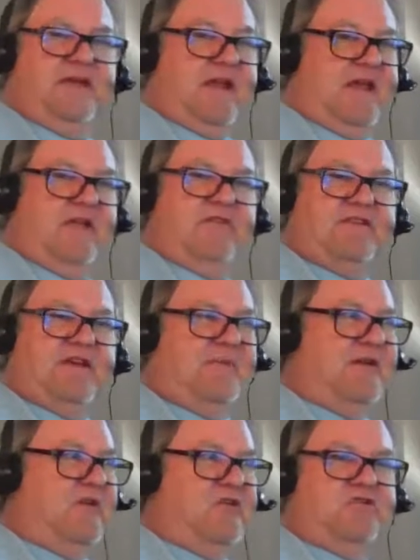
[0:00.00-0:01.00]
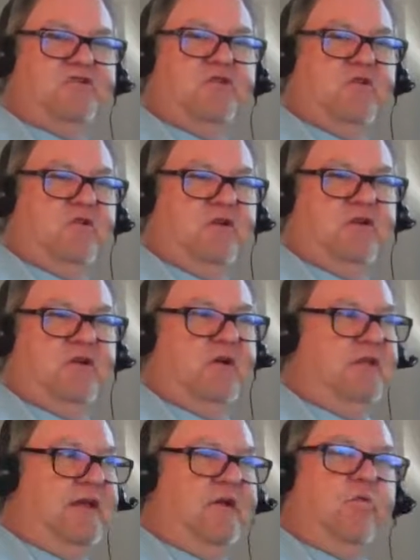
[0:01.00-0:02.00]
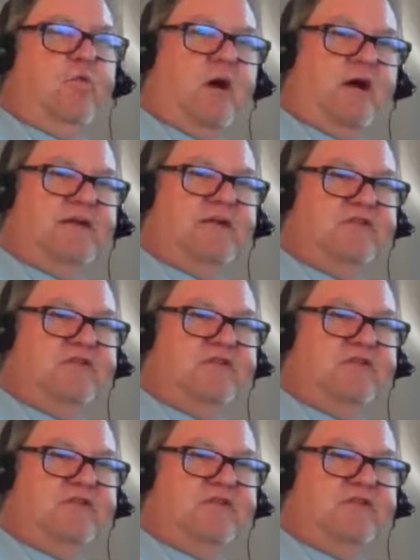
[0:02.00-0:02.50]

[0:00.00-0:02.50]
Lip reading: And every time I go to a store, I'll like walk